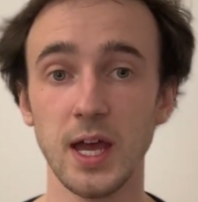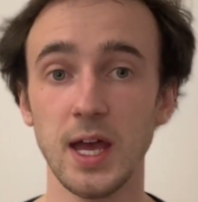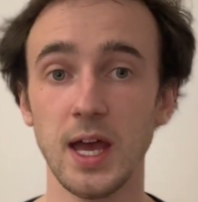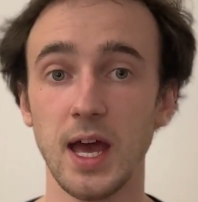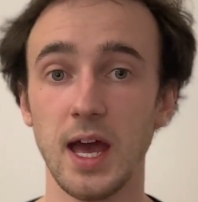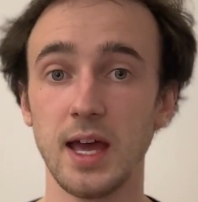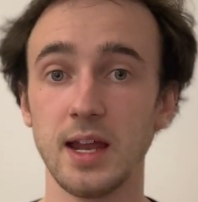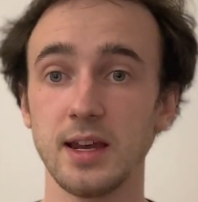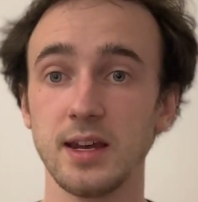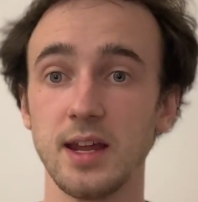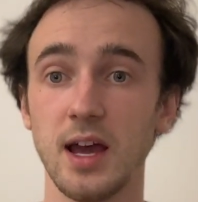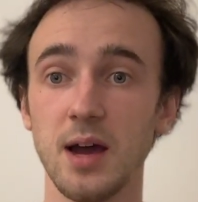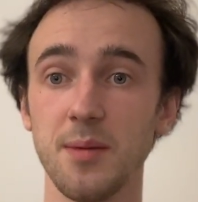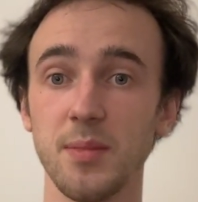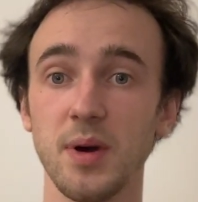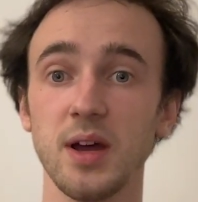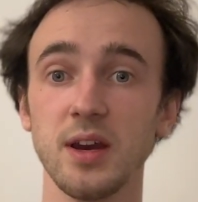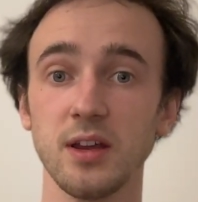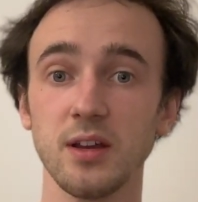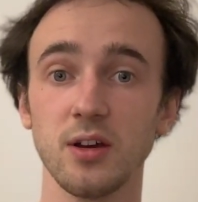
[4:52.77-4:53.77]
And that
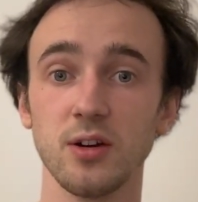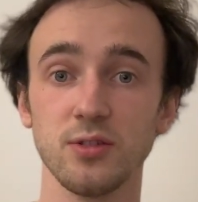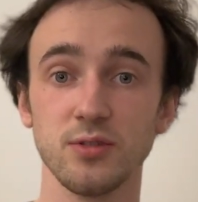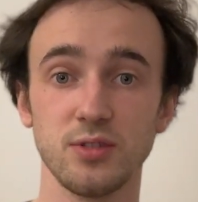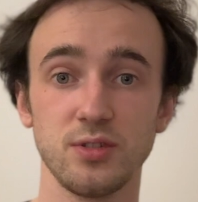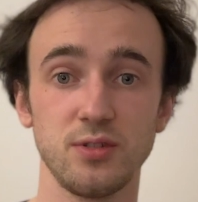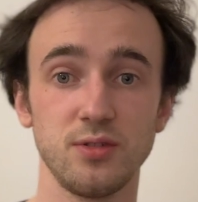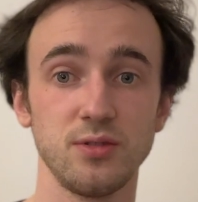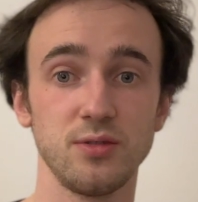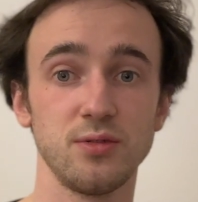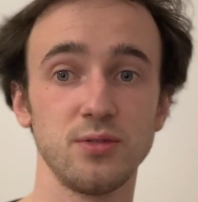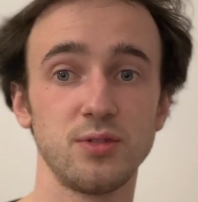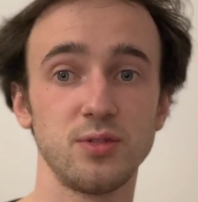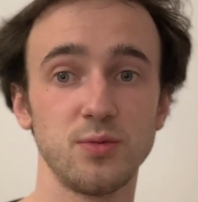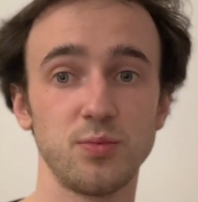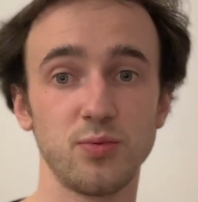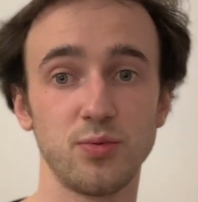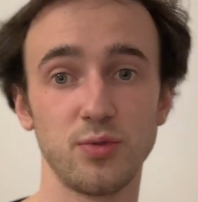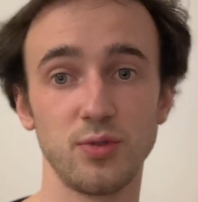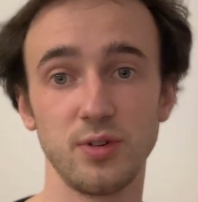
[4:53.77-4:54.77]
money goes to
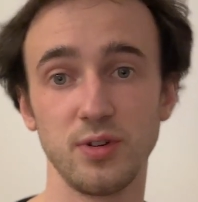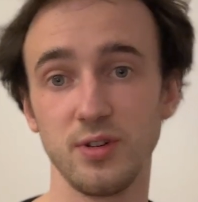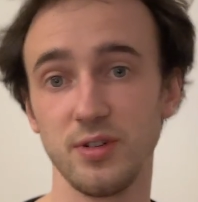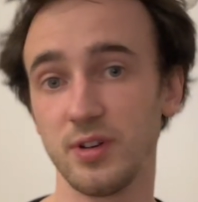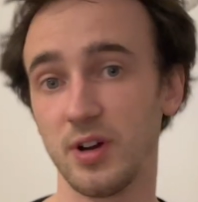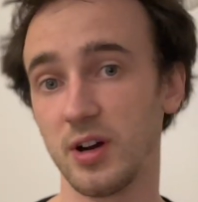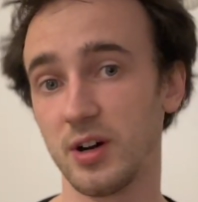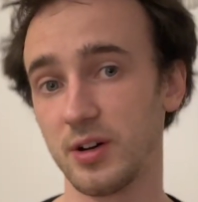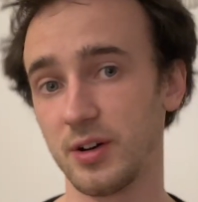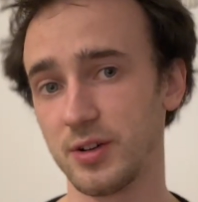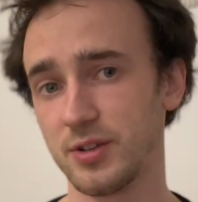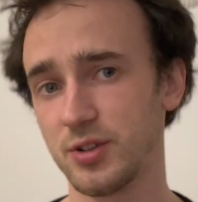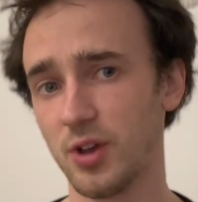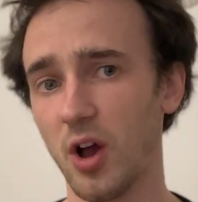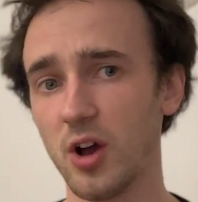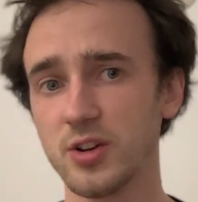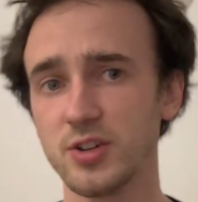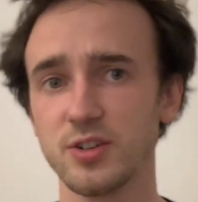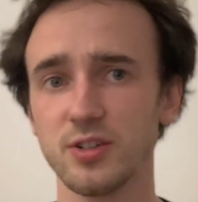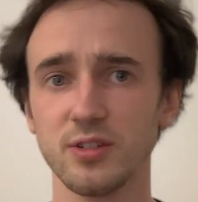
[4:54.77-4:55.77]
support our
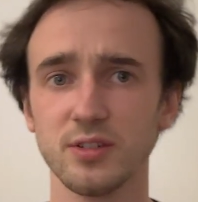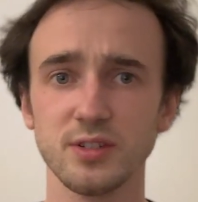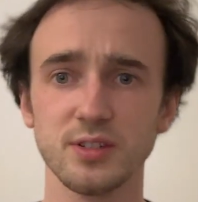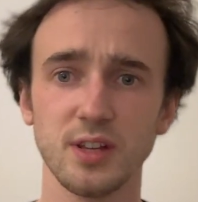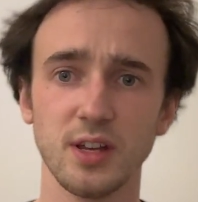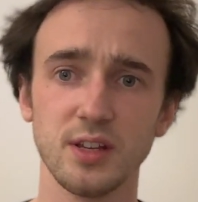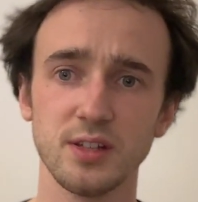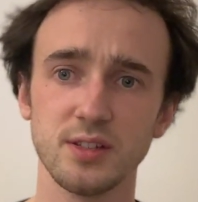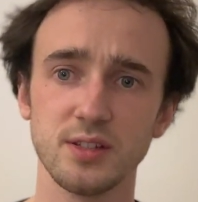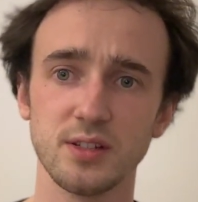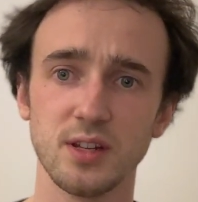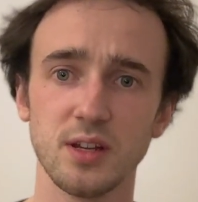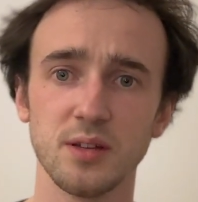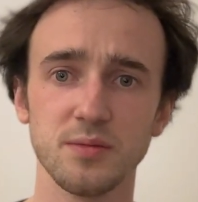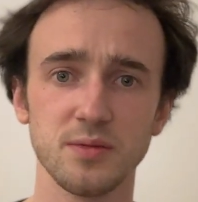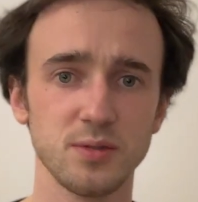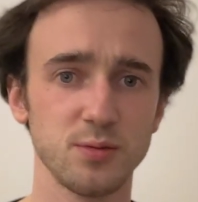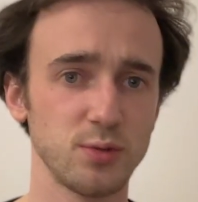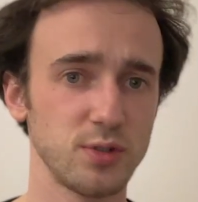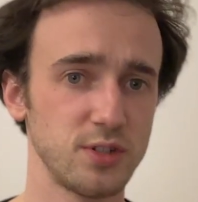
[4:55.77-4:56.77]
social
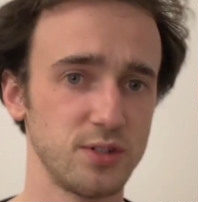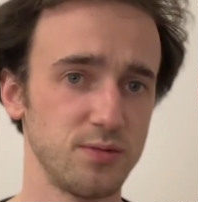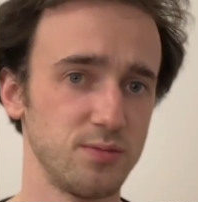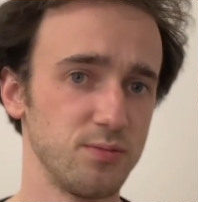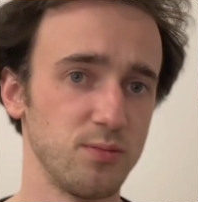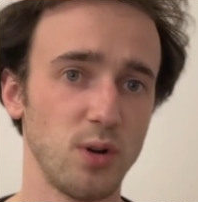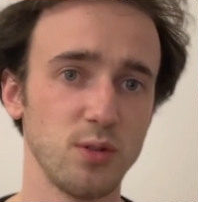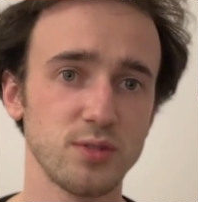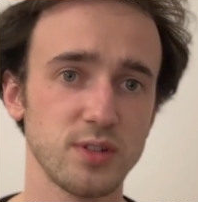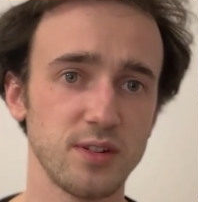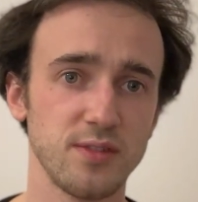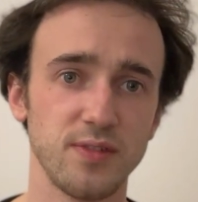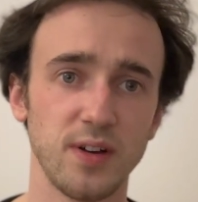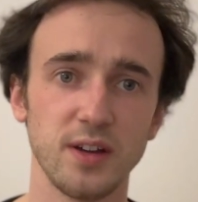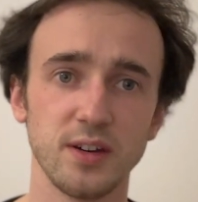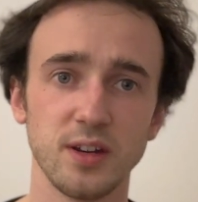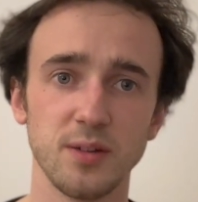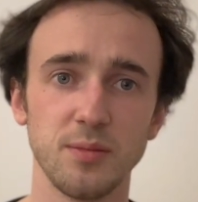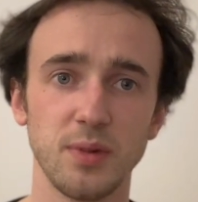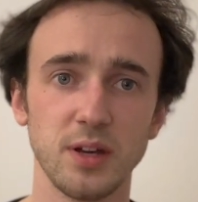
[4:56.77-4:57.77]
systems, which mostly
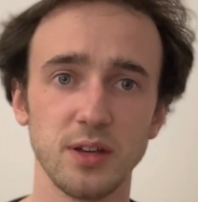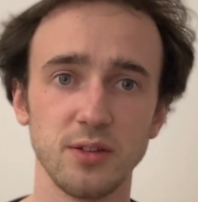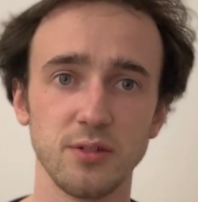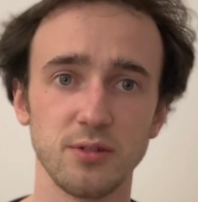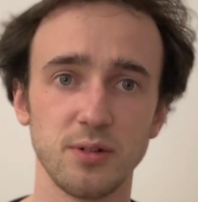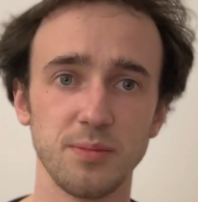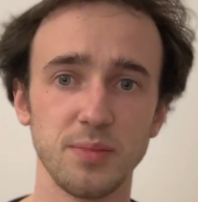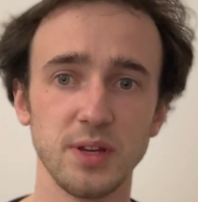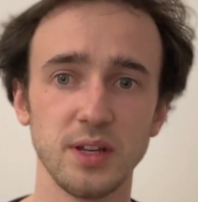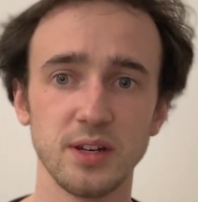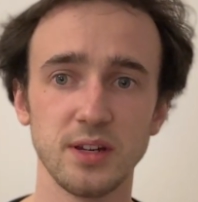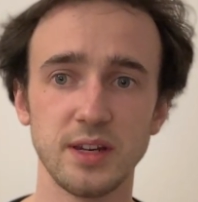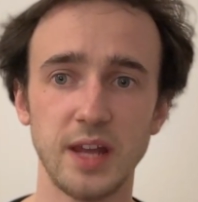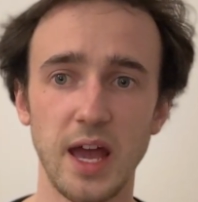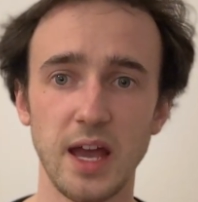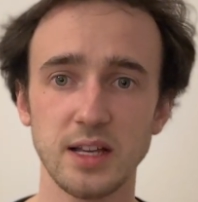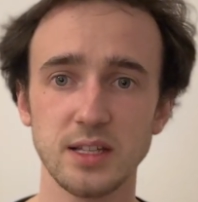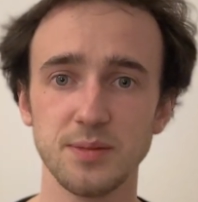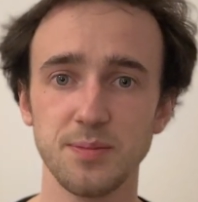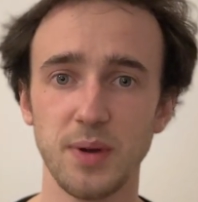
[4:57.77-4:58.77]
funded by European
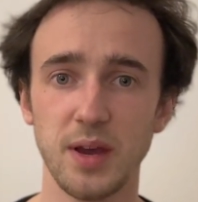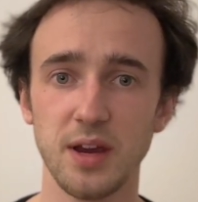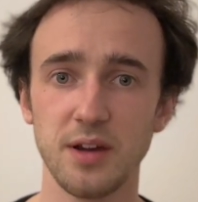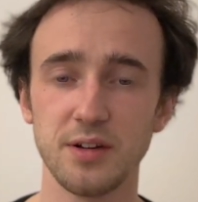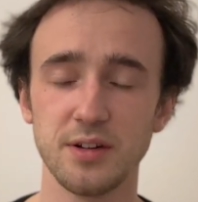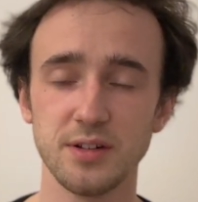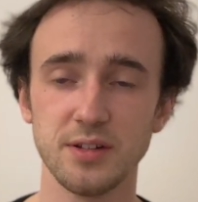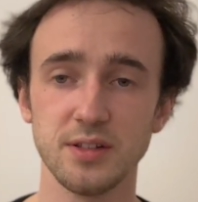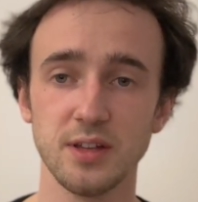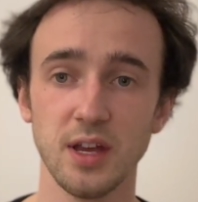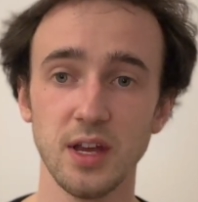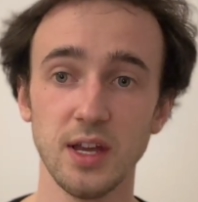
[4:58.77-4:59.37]
taxpayers.